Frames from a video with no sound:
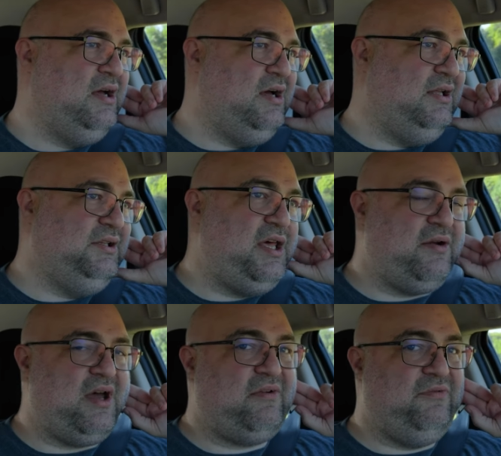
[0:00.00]
Uh,
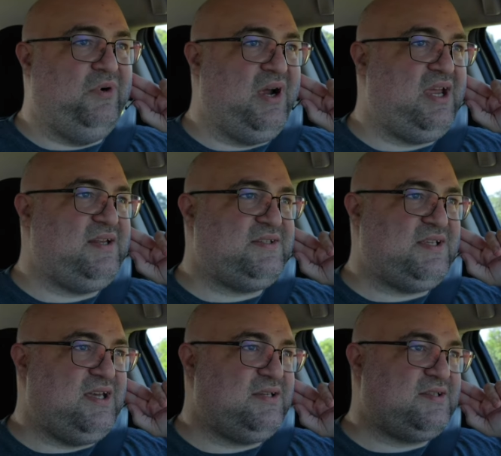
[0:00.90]
later got a
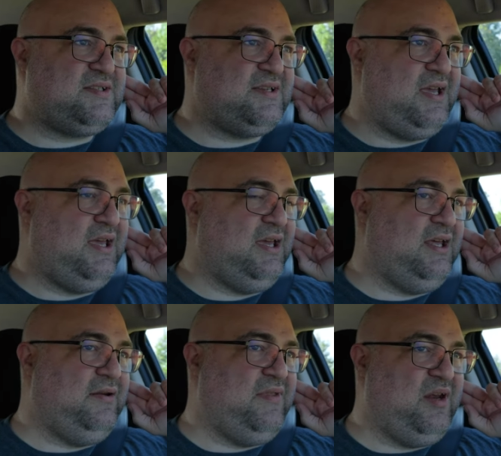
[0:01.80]
486
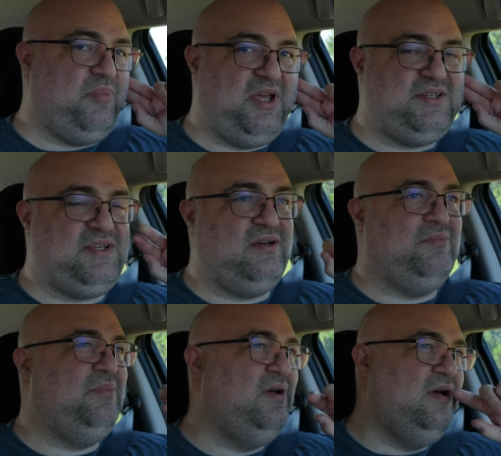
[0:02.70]
and then a
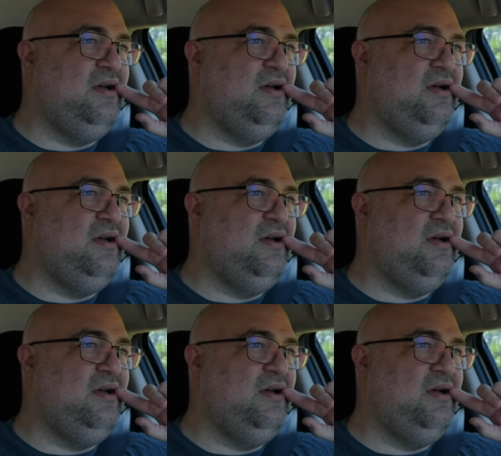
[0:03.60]
Pentium.